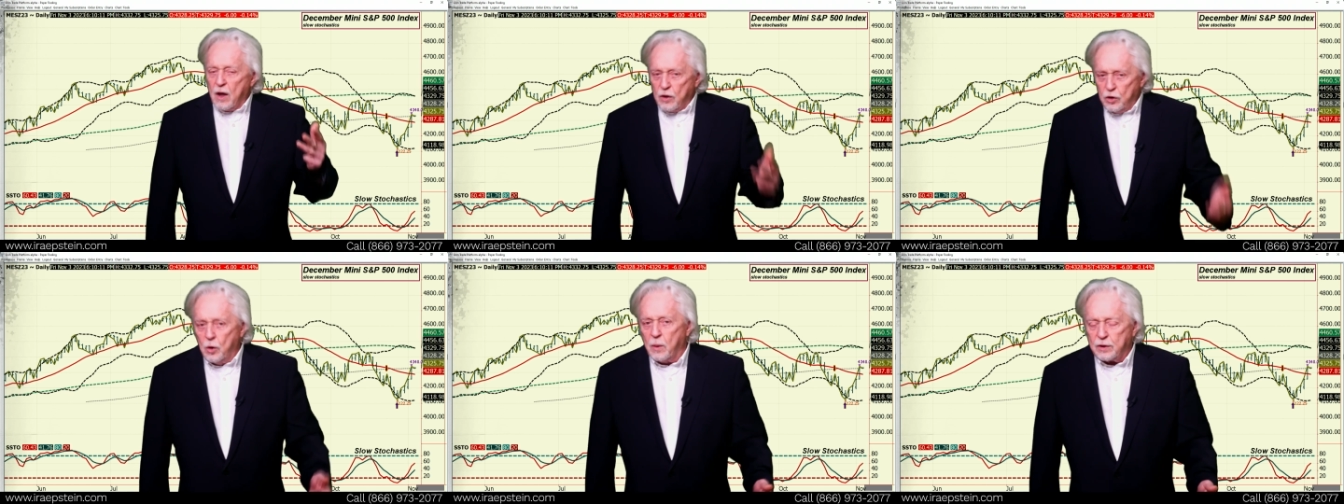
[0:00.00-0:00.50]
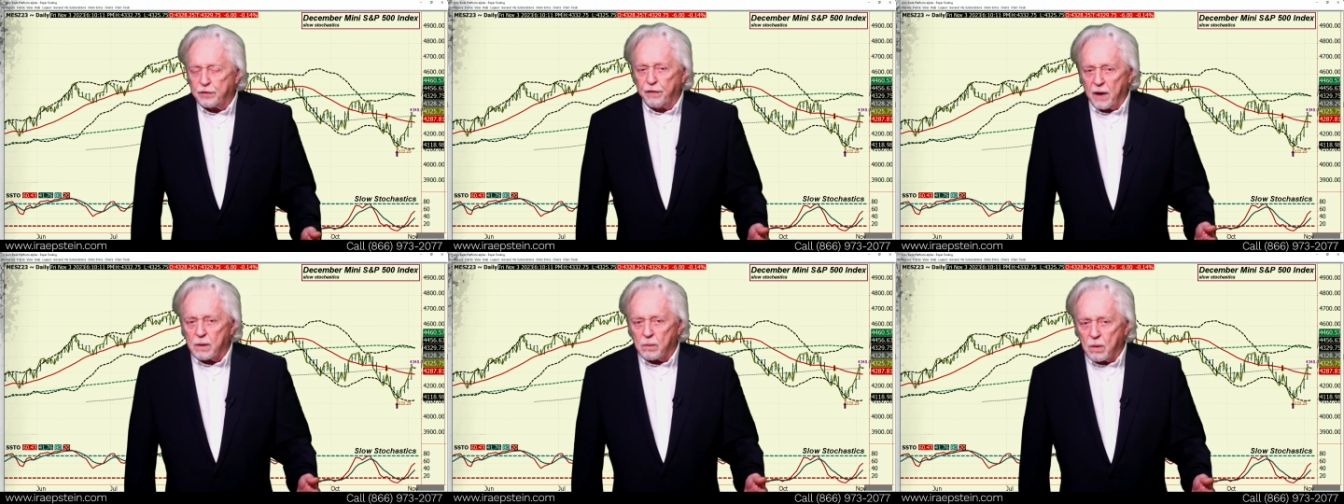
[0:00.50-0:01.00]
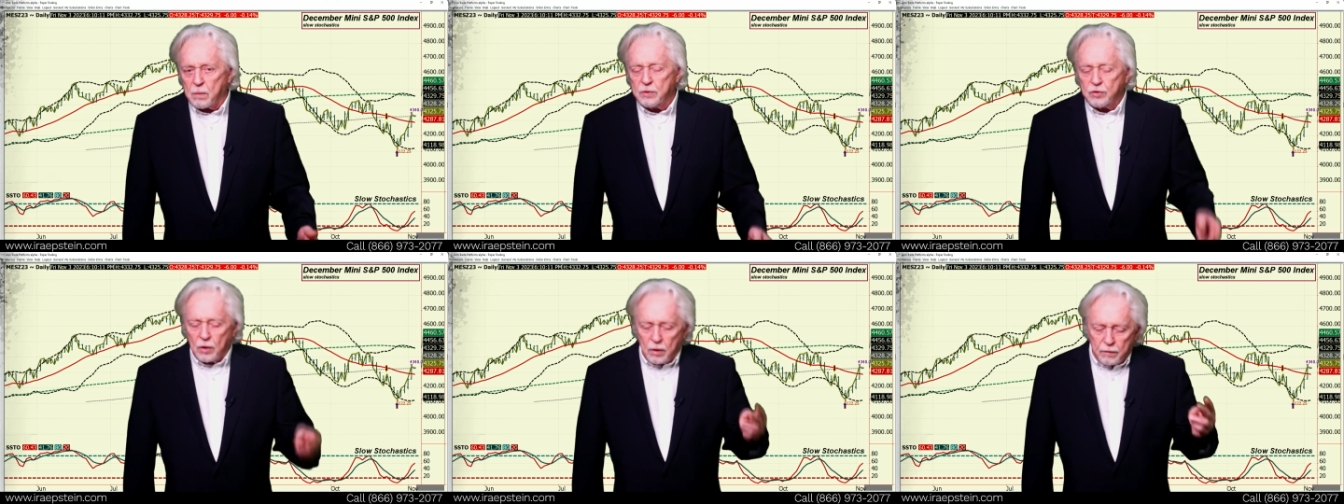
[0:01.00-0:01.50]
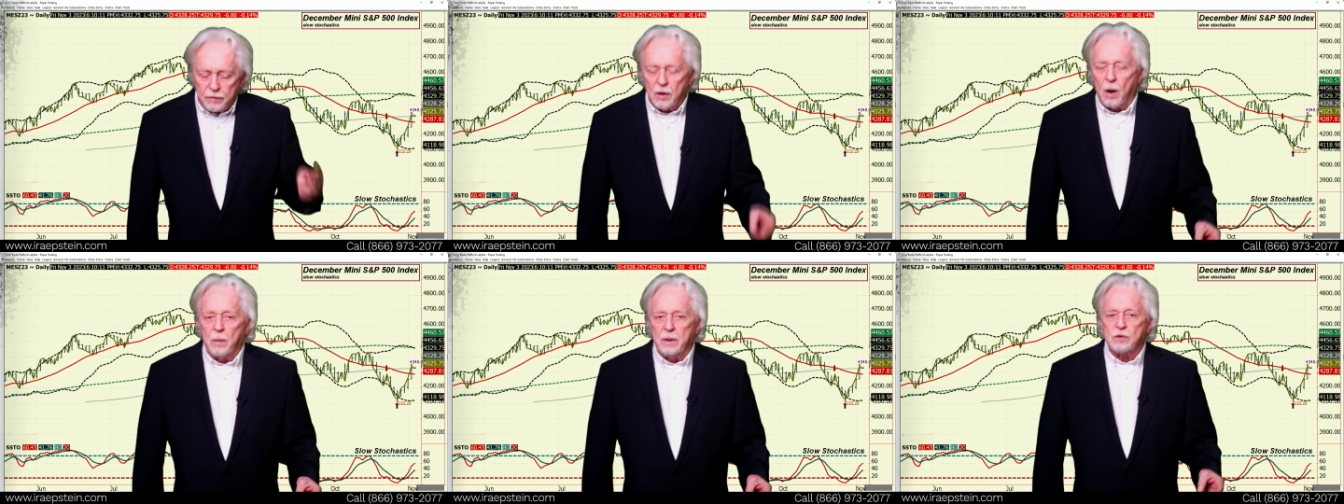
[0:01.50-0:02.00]
U.S. Federal Reserve,
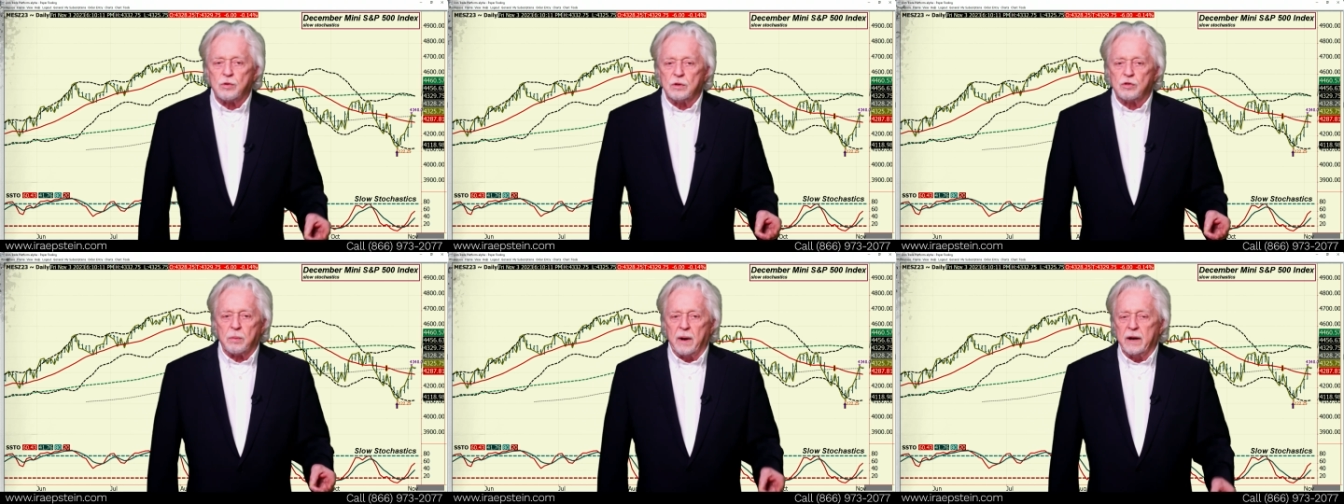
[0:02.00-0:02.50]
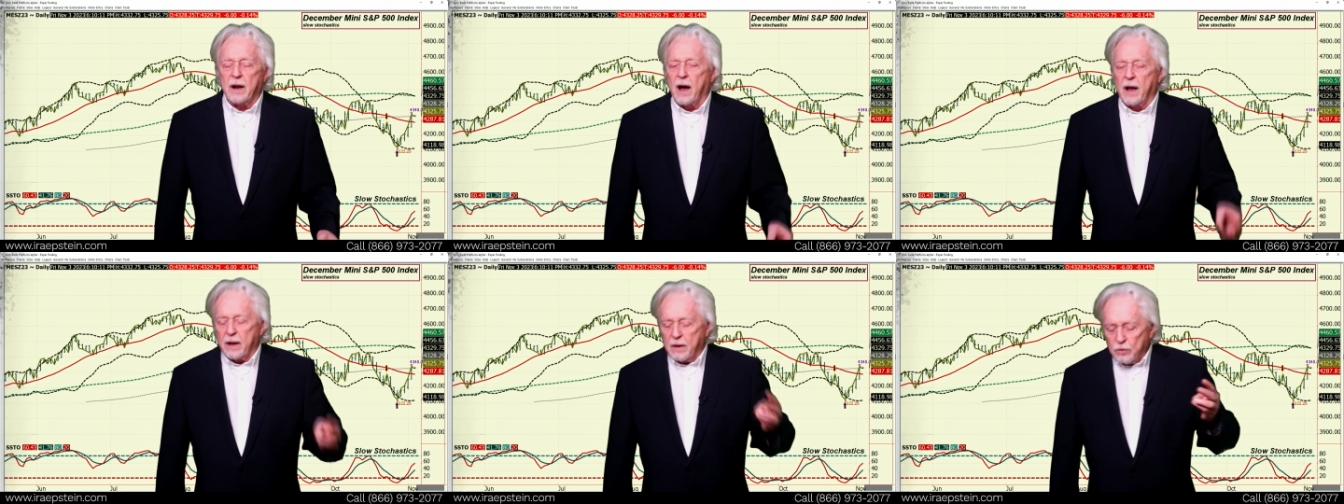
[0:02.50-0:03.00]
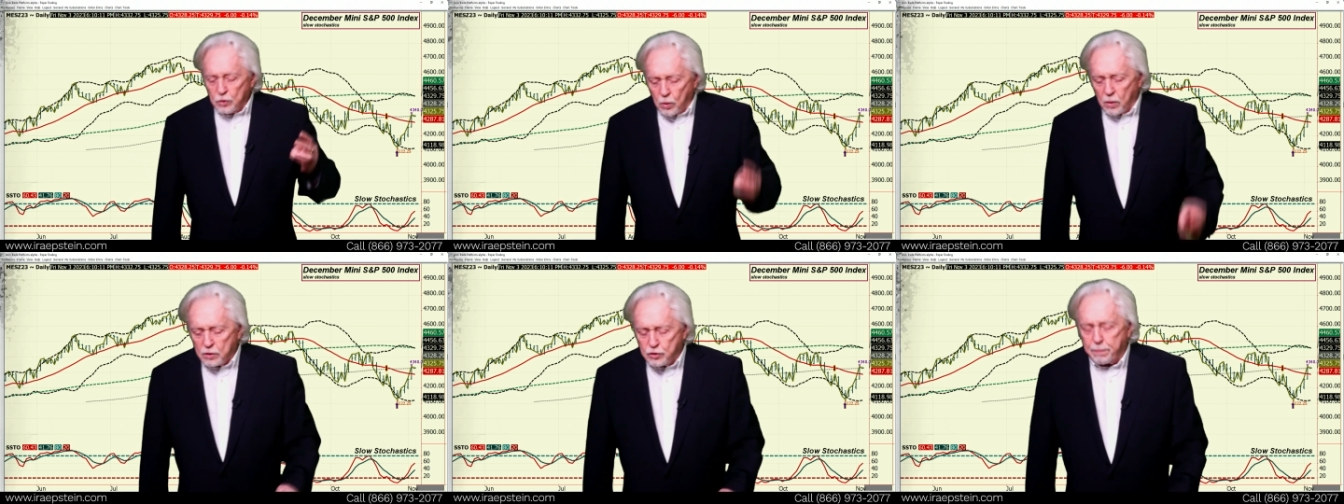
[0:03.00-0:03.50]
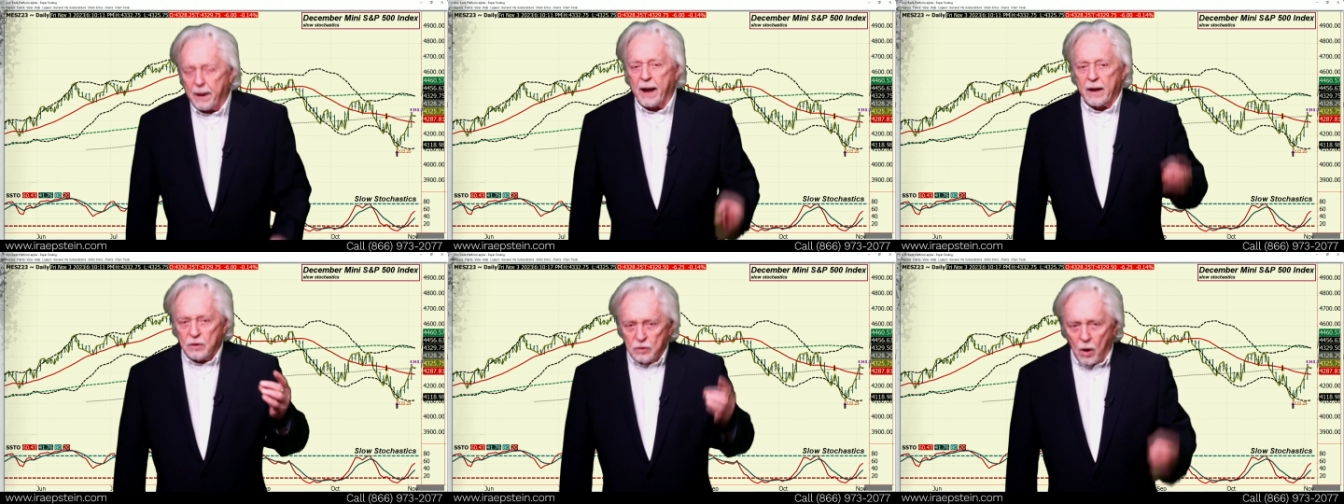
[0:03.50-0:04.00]
no interest rate hike. Norge
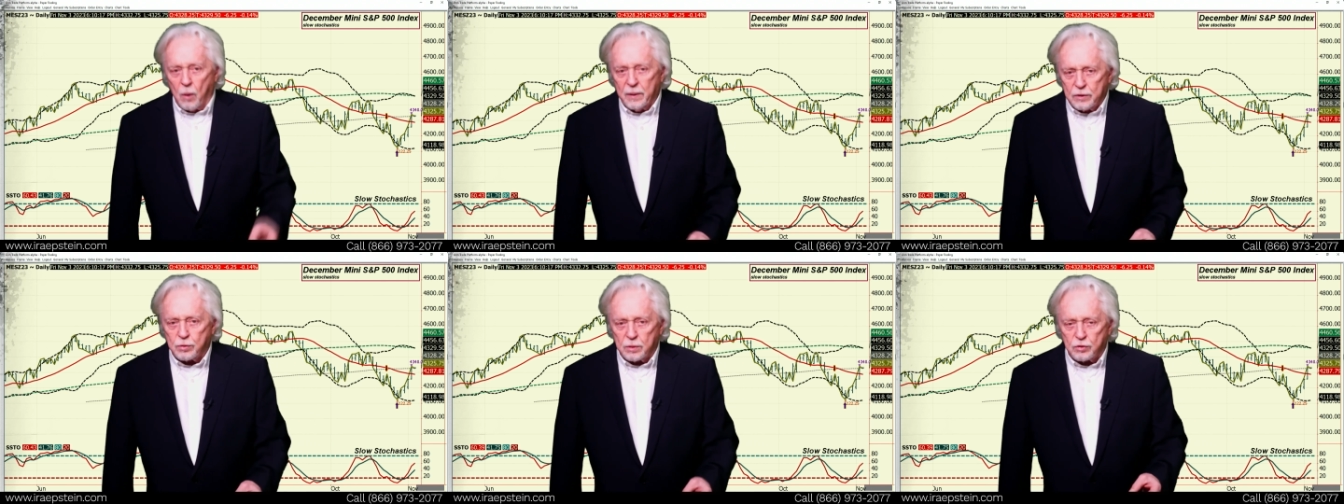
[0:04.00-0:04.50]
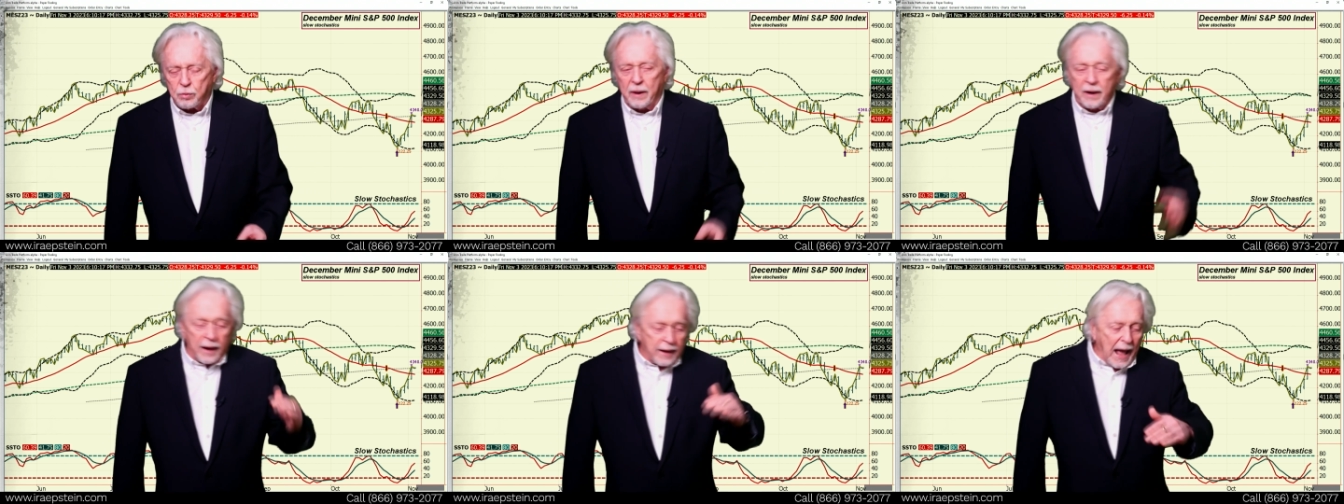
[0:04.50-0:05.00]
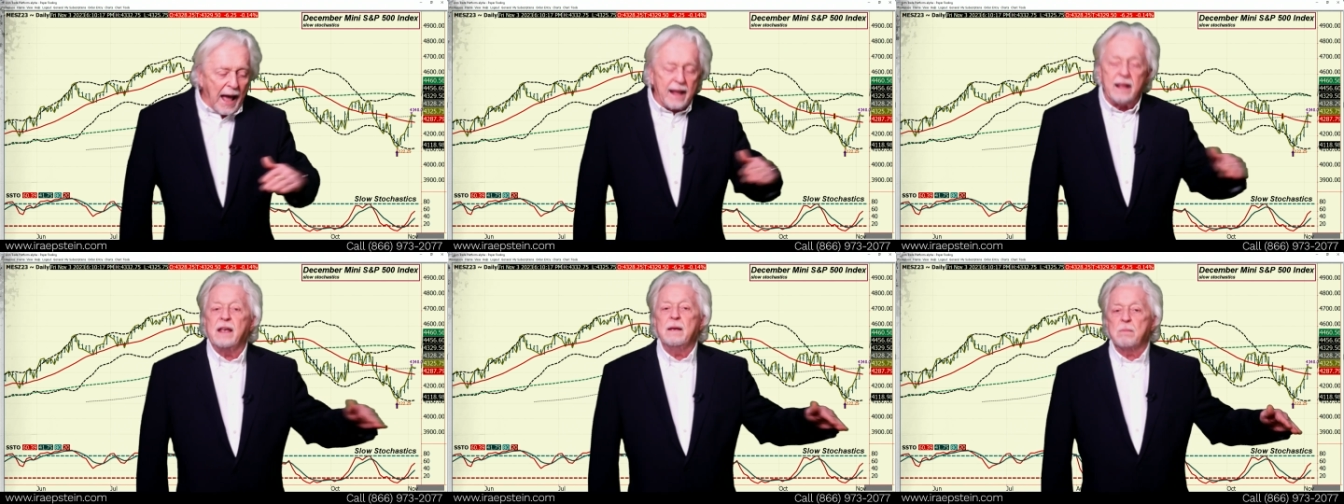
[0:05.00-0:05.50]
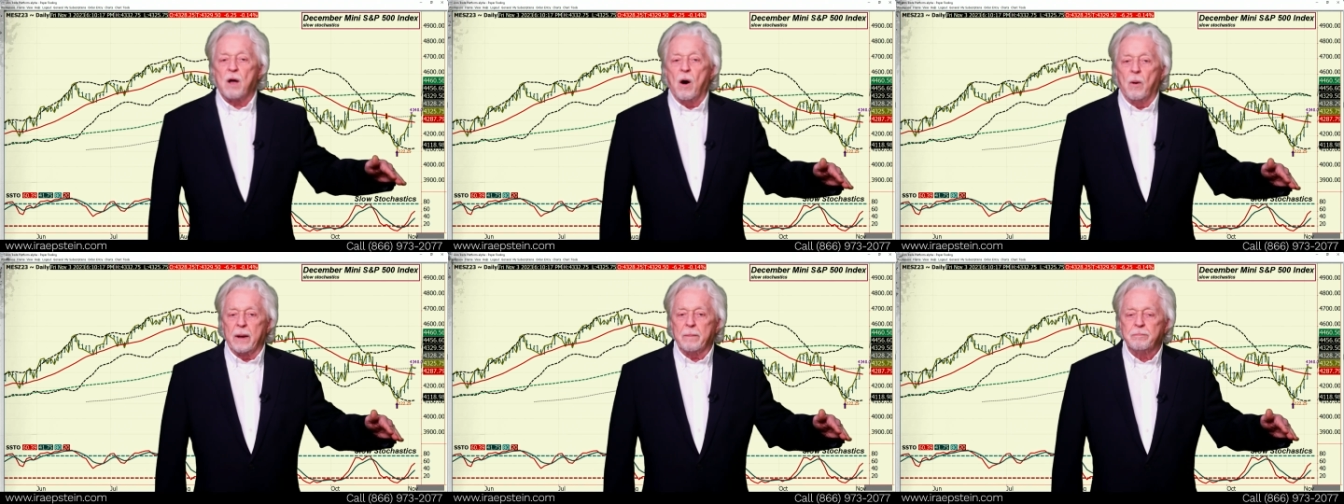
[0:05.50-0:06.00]
Bank, no interest rate hike. I can keep going